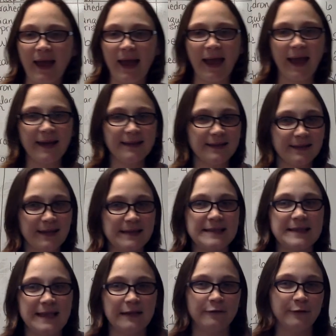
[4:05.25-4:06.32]
And let's
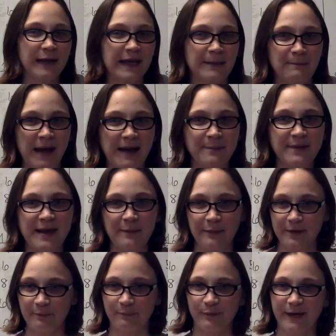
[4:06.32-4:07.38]
see if we might be
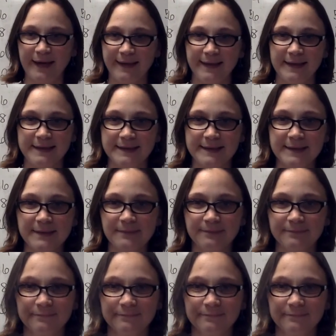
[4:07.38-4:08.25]
able to break this.